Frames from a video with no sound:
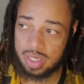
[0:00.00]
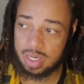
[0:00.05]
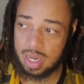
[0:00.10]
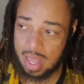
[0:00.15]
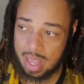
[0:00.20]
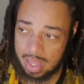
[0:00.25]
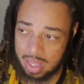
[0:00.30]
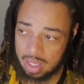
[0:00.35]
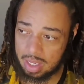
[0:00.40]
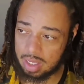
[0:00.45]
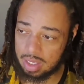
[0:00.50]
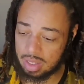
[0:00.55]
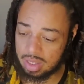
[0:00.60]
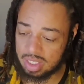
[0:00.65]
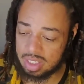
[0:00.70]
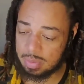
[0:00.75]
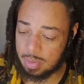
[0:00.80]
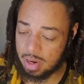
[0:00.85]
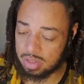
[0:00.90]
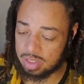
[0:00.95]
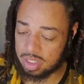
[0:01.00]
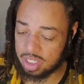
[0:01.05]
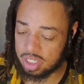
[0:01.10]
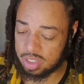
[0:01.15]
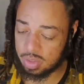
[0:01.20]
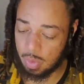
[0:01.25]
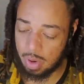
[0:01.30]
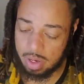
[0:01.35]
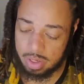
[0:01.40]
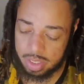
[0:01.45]
Like this person
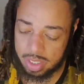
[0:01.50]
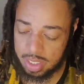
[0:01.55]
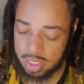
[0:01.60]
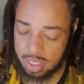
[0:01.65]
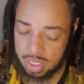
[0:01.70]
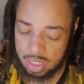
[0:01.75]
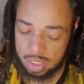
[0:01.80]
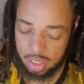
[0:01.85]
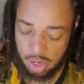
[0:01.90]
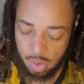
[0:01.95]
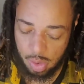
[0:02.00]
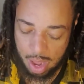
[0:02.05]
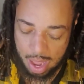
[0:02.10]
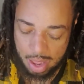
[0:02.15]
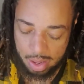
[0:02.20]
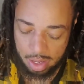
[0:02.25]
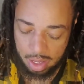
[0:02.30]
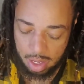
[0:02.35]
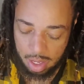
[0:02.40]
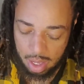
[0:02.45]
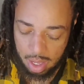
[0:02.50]
is worth it. You know, I,